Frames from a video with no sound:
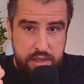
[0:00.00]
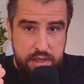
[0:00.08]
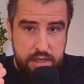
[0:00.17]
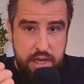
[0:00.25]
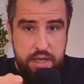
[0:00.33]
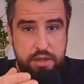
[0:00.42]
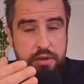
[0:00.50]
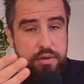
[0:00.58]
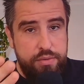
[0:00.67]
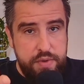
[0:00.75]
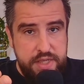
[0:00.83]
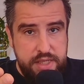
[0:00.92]
Okay,
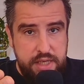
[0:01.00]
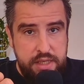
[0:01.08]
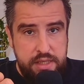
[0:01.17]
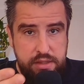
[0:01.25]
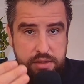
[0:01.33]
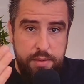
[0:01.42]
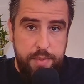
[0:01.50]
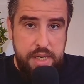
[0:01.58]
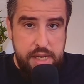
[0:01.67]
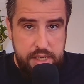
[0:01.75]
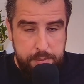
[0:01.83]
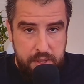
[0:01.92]
don't risk it. Don't be
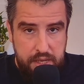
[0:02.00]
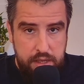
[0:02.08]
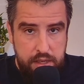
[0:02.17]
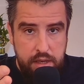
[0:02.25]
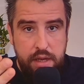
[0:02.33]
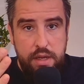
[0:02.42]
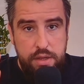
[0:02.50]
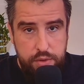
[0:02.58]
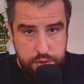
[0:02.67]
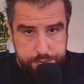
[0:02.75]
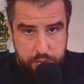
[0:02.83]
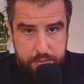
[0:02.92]
like me.
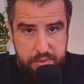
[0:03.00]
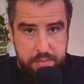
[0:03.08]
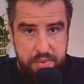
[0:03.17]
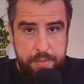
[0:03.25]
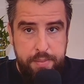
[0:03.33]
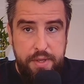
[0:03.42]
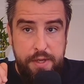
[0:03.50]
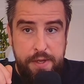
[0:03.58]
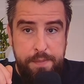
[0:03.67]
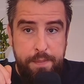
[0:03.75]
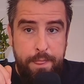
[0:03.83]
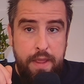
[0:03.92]
Use proper PPE.